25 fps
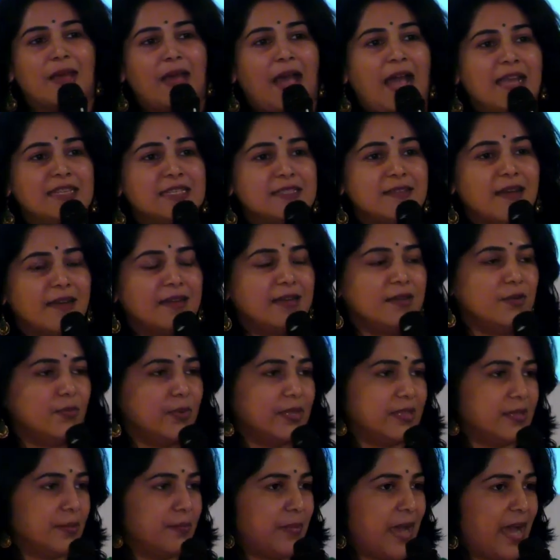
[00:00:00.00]
I started
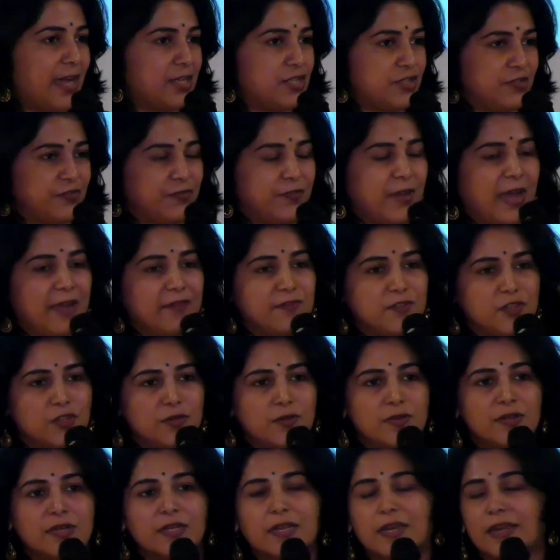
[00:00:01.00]
with a batch of 5
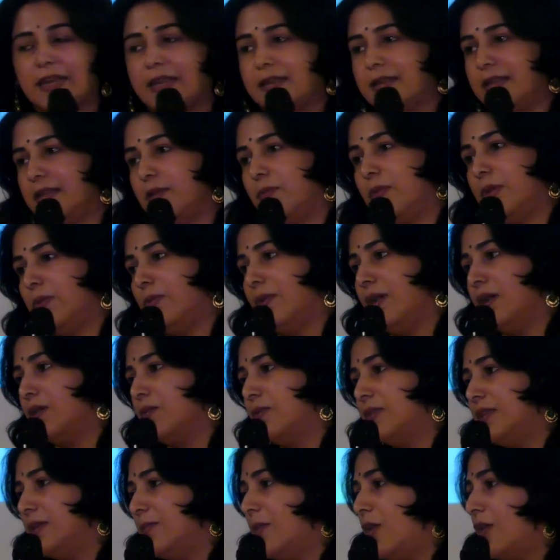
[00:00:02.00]
children. Currently we
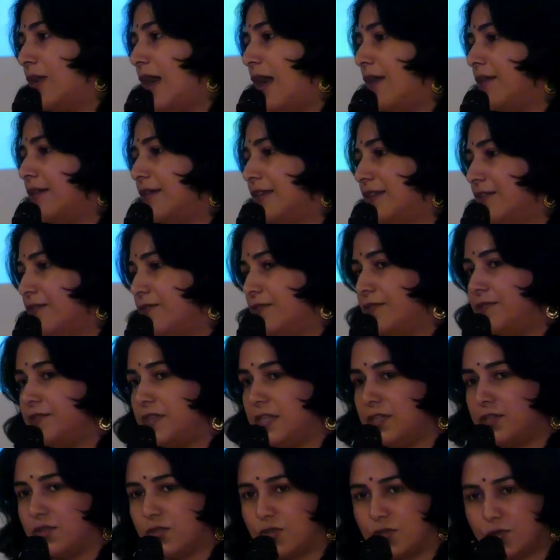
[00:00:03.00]
work with about
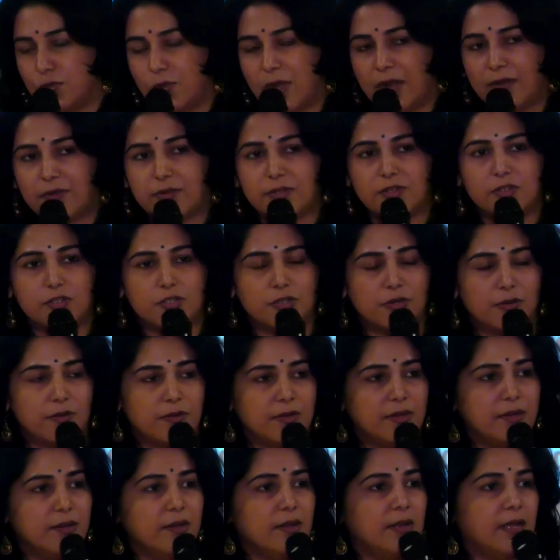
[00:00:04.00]
150 to 200
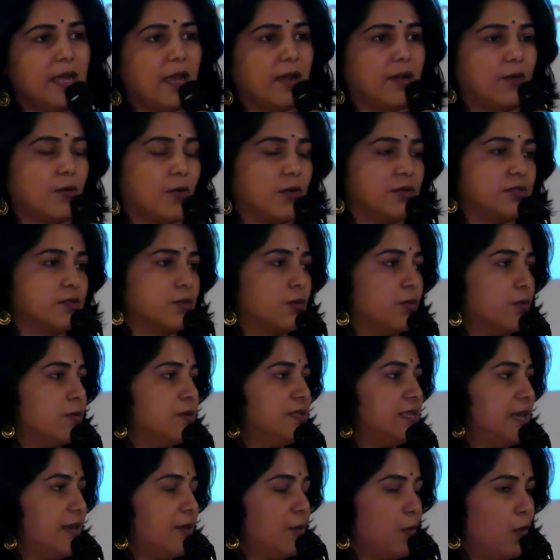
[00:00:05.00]
children across
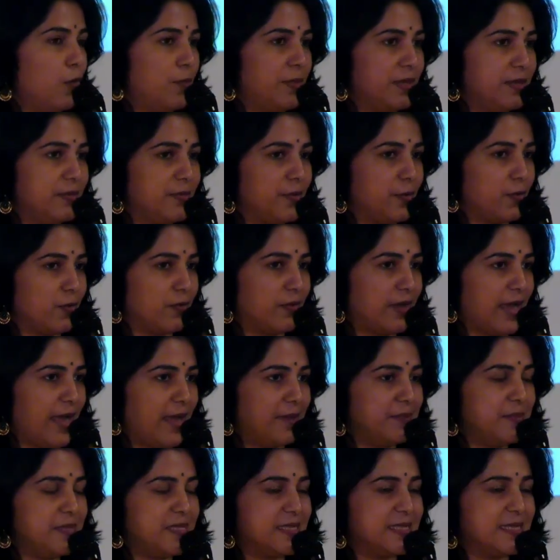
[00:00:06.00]
schools and open
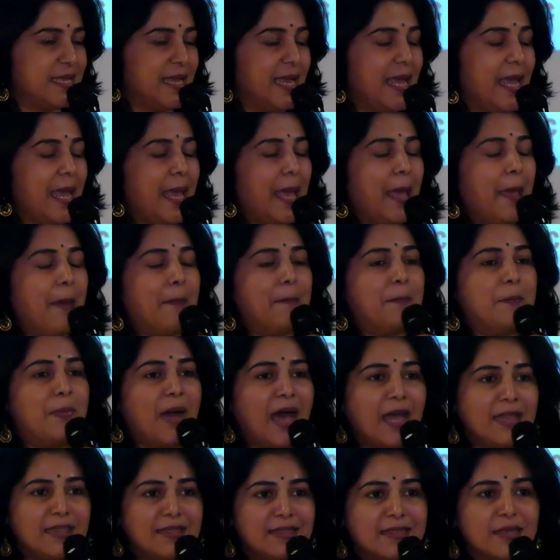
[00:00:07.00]
programs.
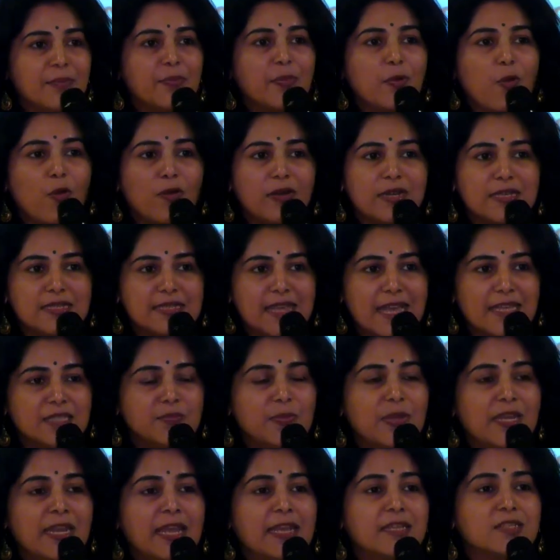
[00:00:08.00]
But the progress
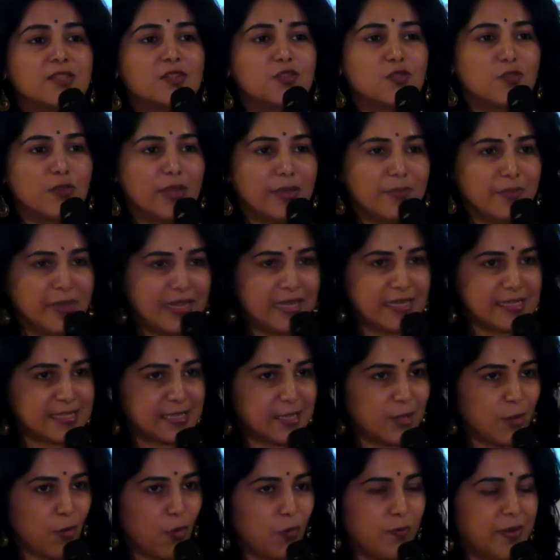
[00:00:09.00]
has been extremely
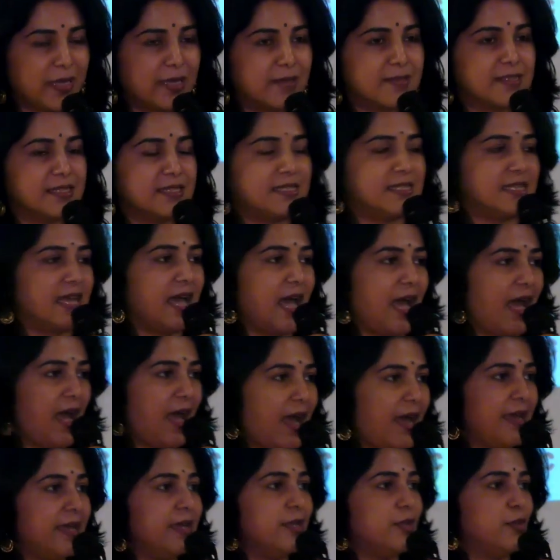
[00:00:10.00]
slow because it's a
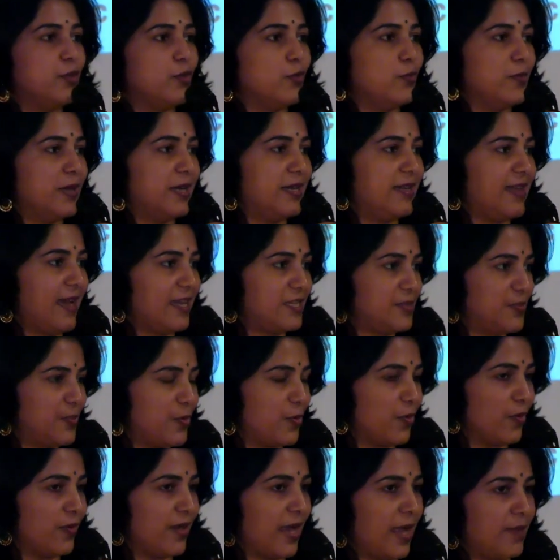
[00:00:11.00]
high human touch
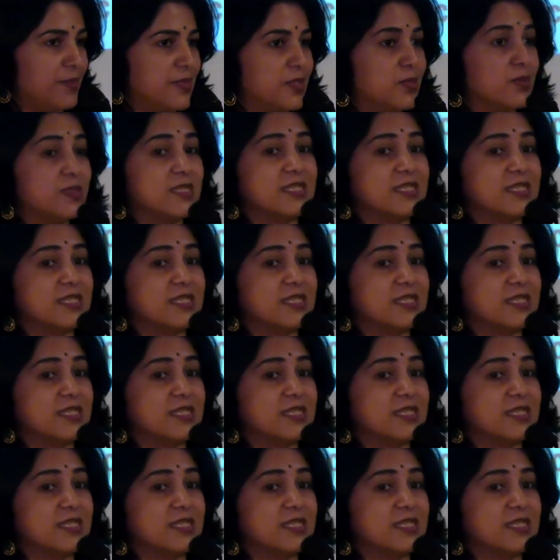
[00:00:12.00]
program. So